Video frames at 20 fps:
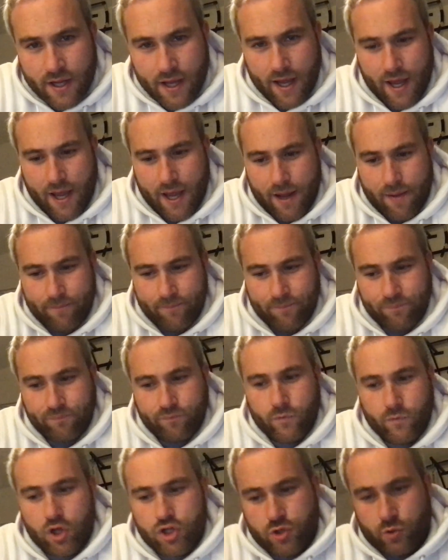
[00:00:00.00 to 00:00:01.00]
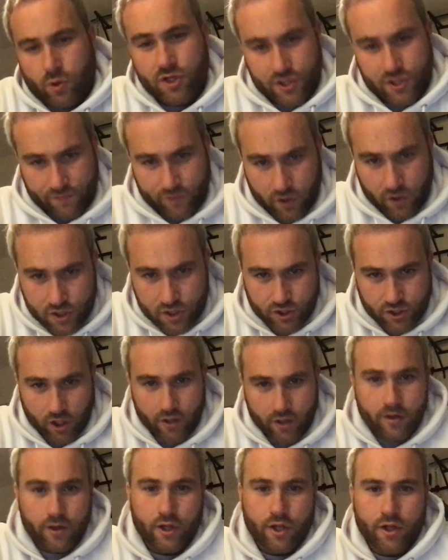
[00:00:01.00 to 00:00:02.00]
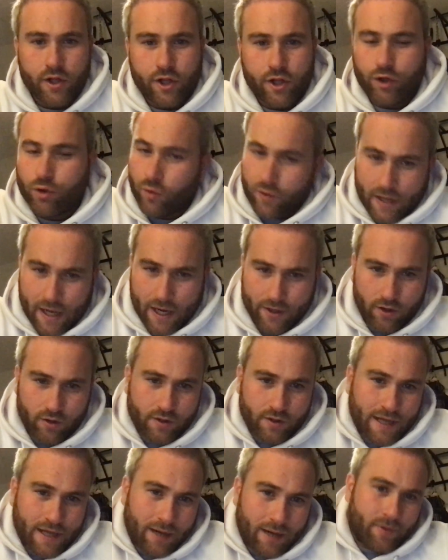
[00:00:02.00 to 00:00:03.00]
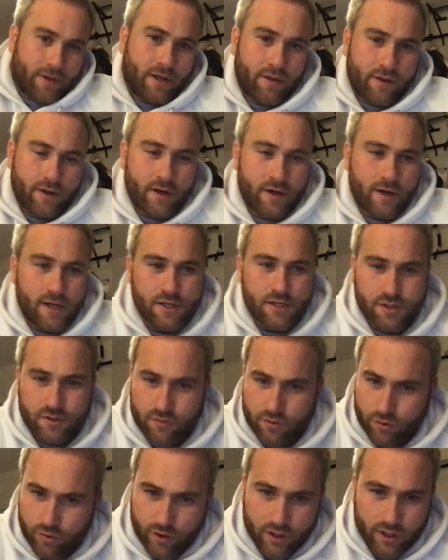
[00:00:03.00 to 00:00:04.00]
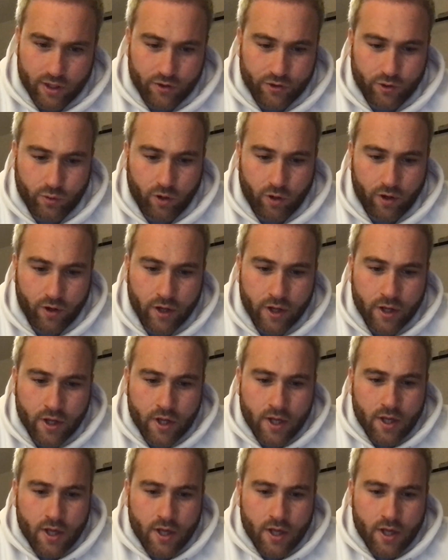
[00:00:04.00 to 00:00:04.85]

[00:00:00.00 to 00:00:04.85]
So once the front's done, you don't get another tablet either. You're only allowed the one.